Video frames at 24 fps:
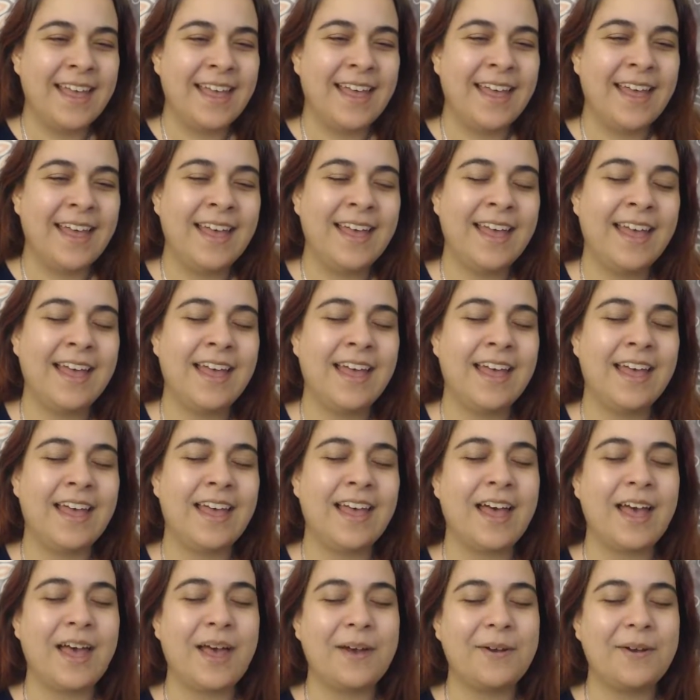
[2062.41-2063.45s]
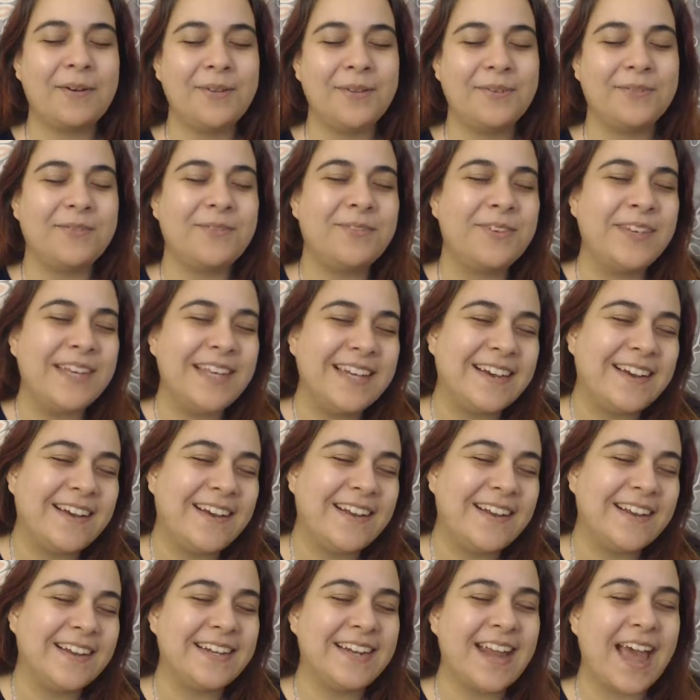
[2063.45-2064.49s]
how you
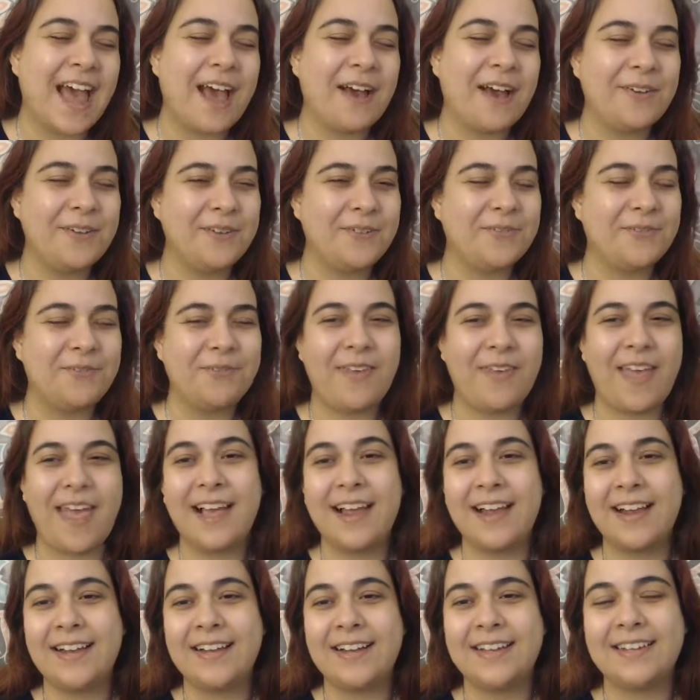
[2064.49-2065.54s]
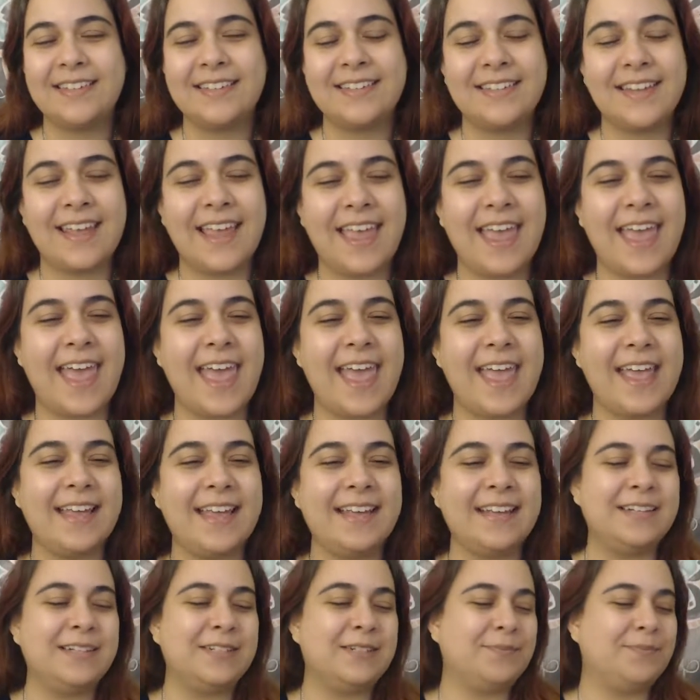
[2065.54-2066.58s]
feel and how you felt,
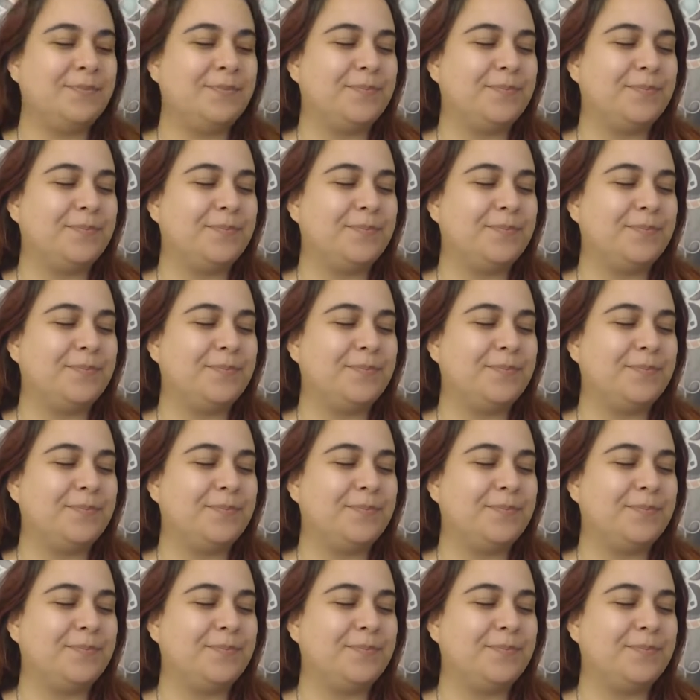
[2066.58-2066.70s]
and